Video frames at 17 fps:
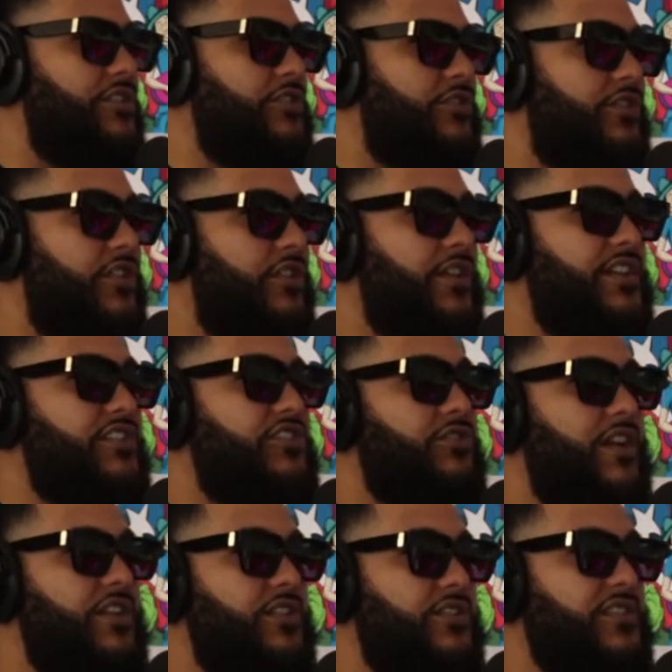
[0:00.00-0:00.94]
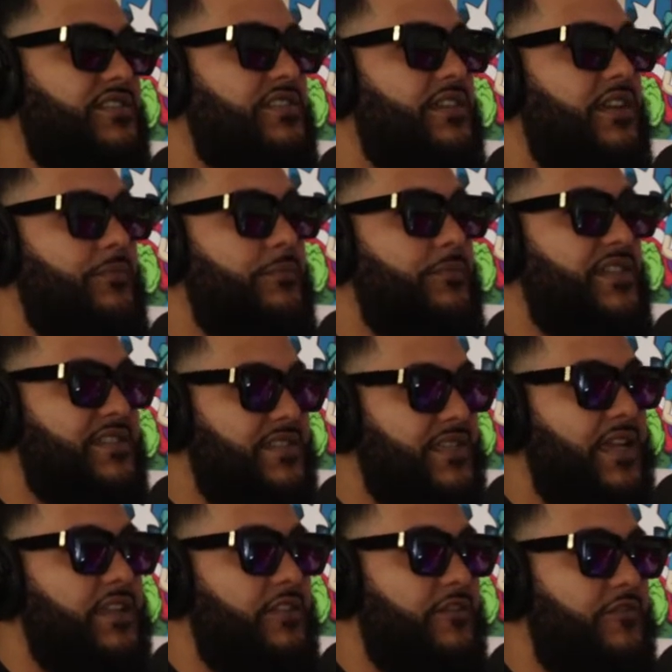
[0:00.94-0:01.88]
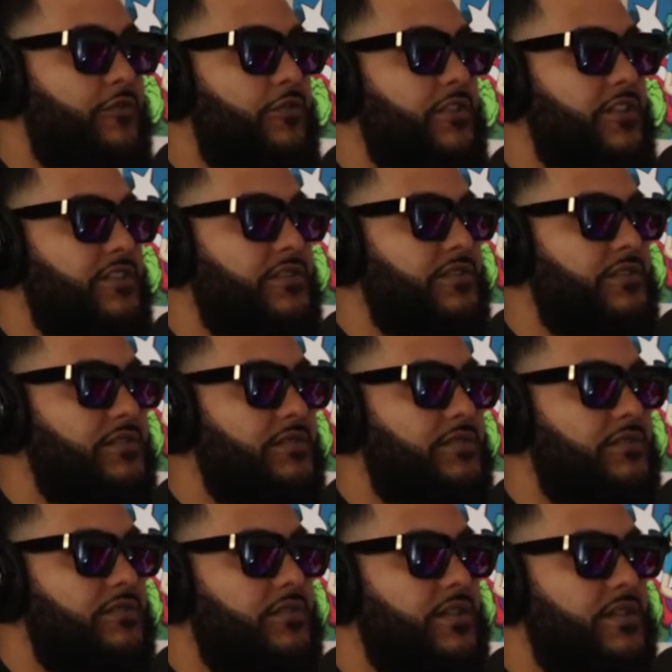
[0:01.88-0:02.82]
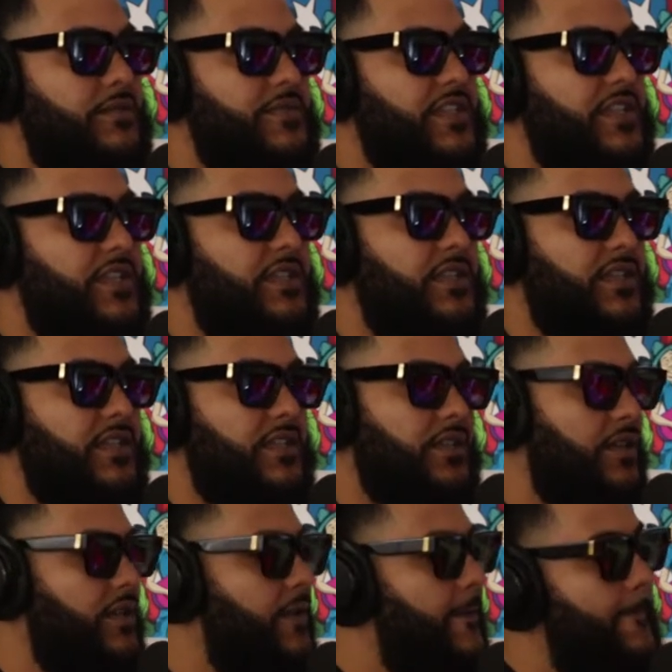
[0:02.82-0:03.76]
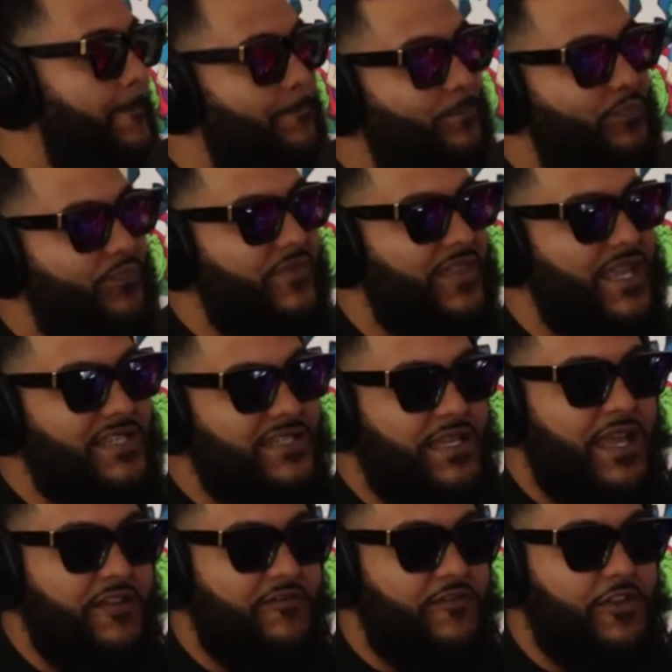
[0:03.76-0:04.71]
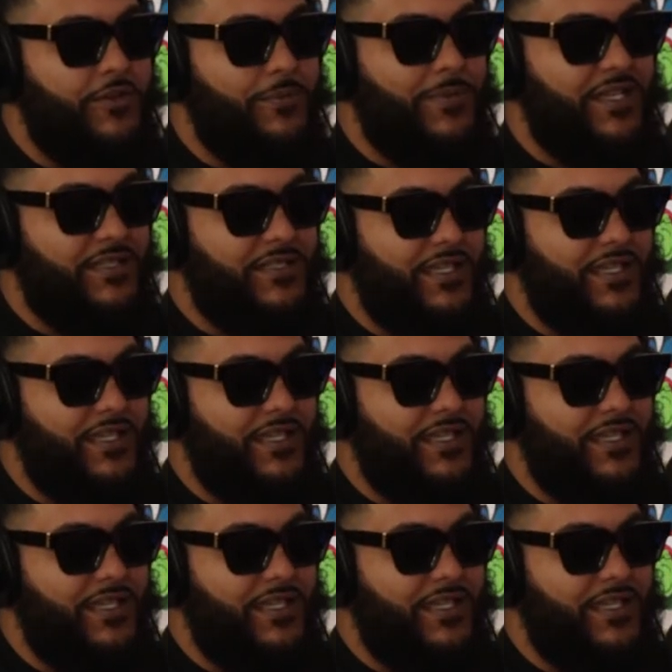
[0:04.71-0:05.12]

your 30s so you could set, be set in your 40s. You know what I'm saying? Like, that's how I feel about